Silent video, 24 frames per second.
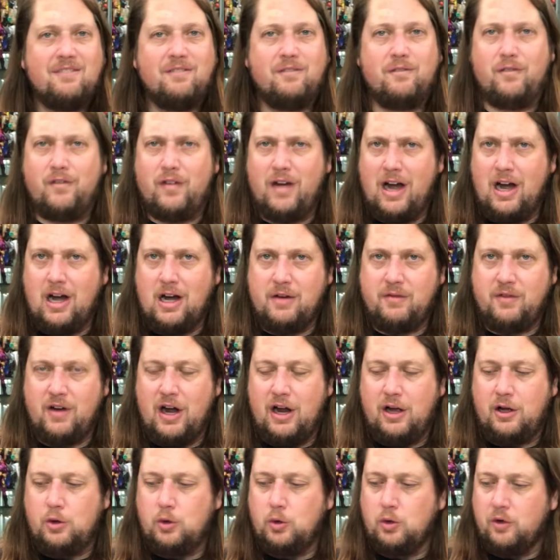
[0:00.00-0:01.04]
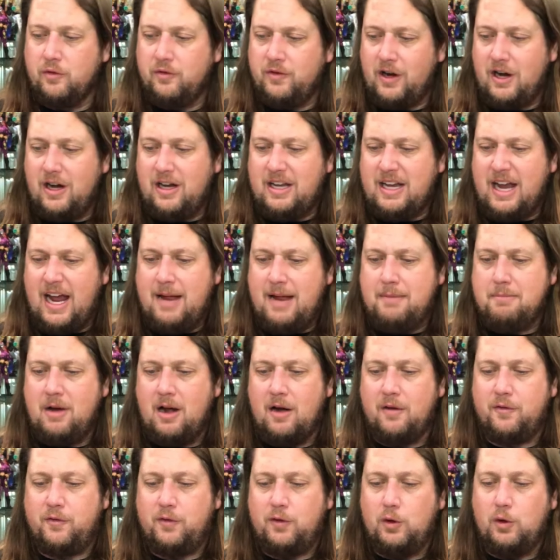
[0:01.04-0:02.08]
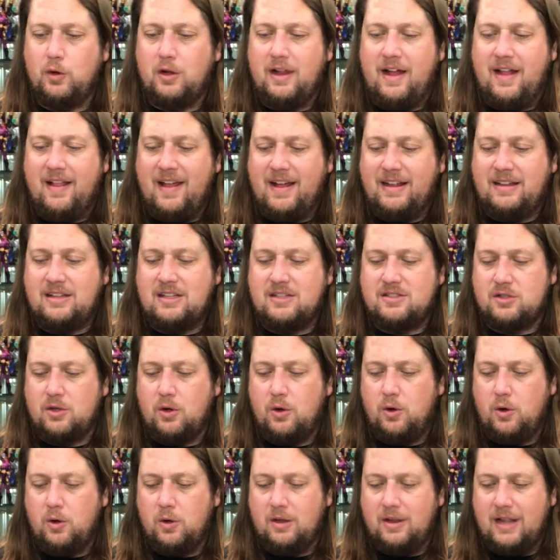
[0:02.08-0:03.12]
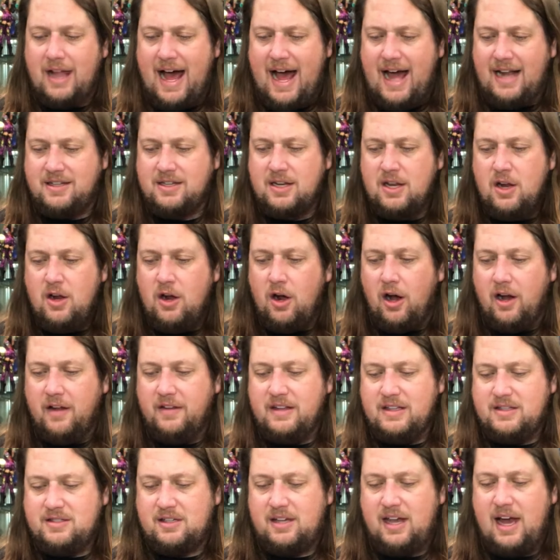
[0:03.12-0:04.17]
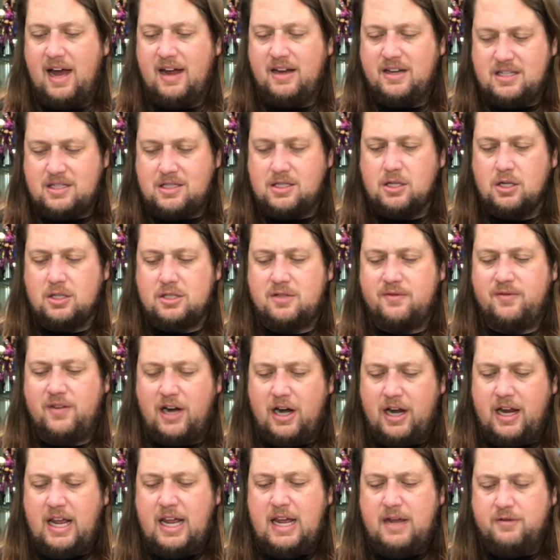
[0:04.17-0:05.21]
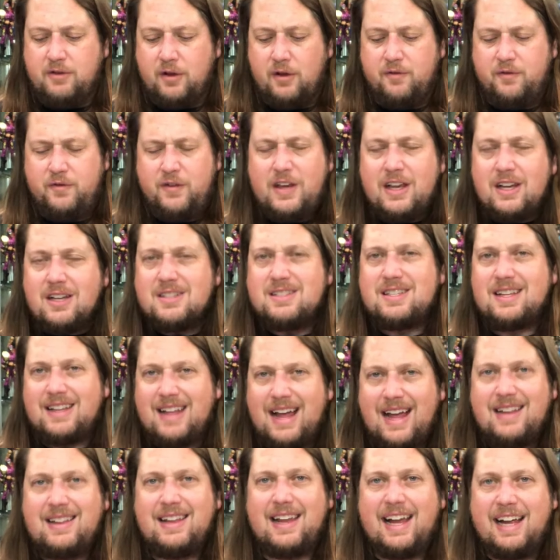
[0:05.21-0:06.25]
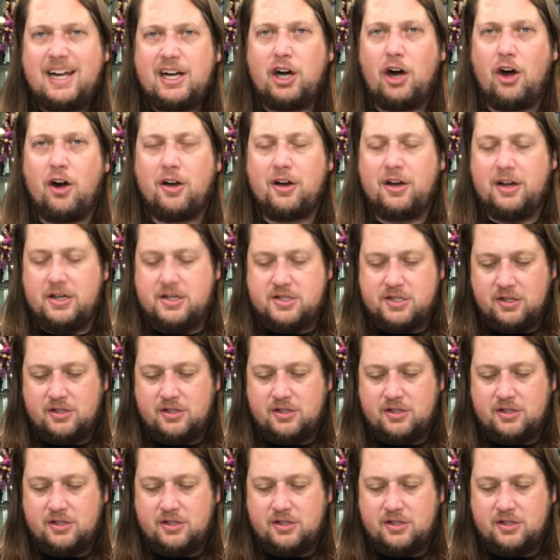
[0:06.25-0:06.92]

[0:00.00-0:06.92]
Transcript: Very, very cool. Very nightmare fuel. I like this a whole lot on this guy. It just looks very evil. Feels a lot like Carnage.